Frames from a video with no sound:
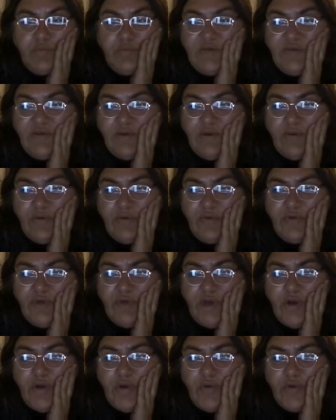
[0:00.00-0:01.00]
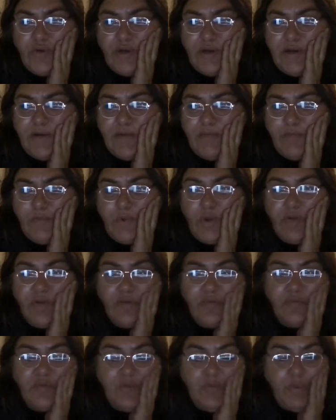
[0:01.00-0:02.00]
so I was told,
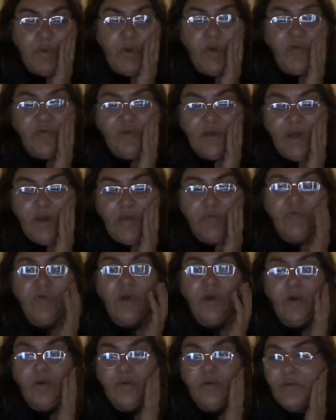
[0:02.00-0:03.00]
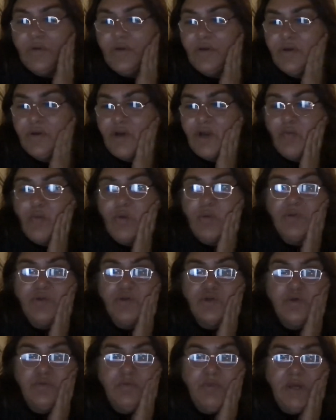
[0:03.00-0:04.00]
personally, I was told that, women
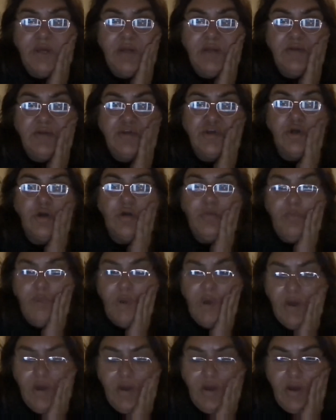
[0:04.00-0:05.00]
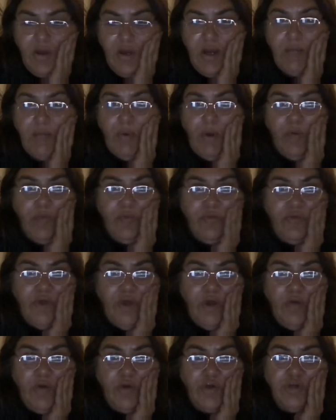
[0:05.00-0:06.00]
shouldn't be in the job. I was
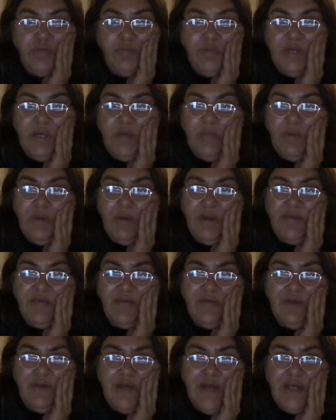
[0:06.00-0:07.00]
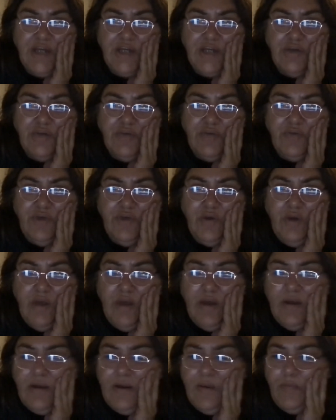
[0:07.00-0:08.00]
told I should be a police liaison officer.
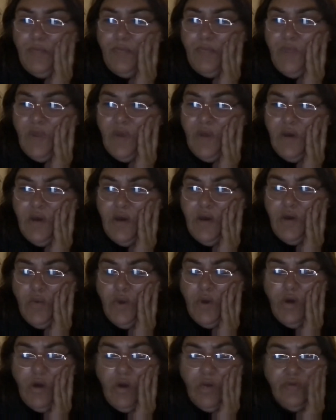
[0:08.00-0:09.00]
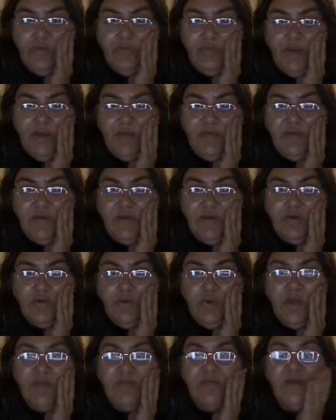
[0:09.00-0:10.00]
Where I was policed in
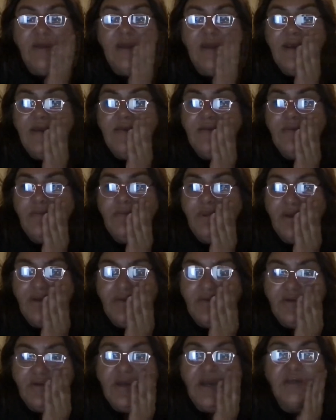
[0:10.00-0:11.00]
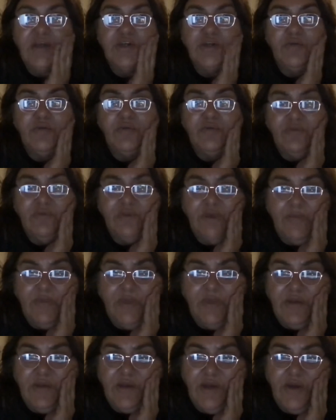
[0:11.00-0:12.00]
Queensland, the police liaison officers up
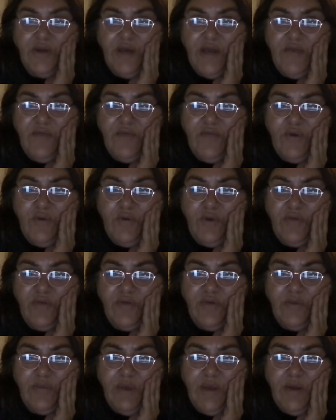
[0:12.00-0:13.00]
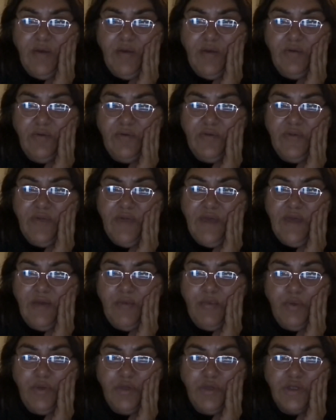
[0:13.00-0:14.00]
there don't have arresting powers. They're there to
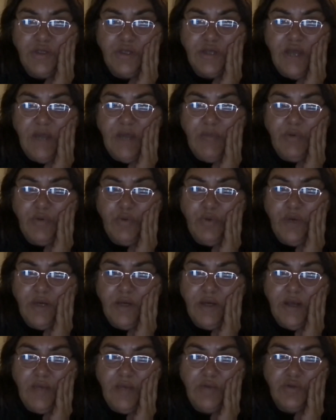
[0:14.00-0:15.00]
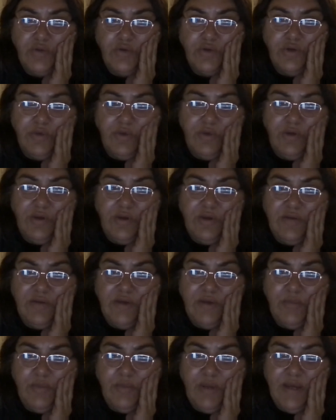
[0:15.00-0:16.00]
bridge the gap between Aboriginal communities
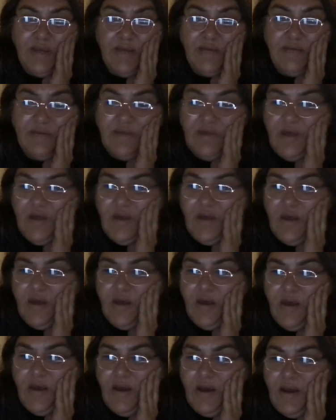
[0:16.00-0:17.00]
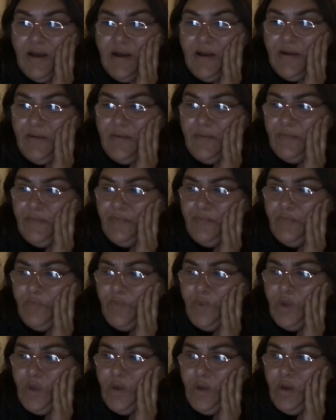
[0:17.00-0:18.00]
and police.
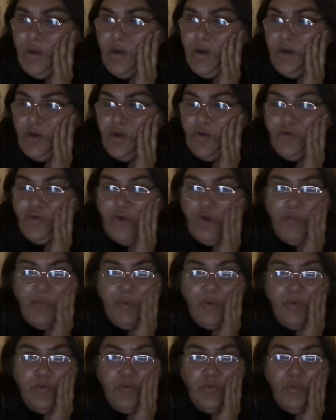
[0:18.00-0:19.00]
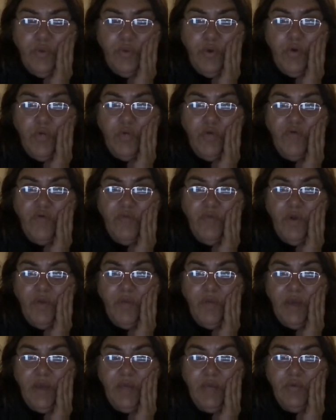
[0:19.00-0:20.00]
Because I built rapport with my
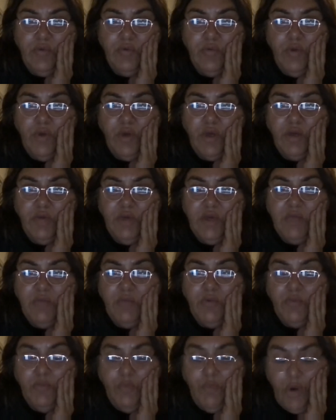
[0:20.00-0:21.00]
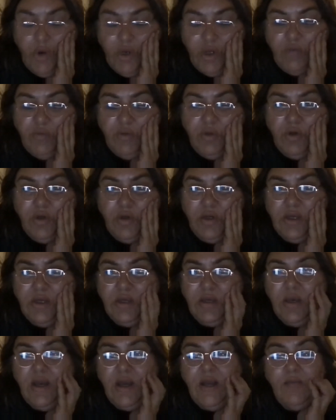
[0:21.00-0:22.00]
people in my
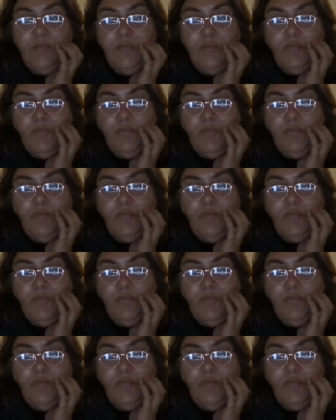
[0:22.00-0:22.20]
community. I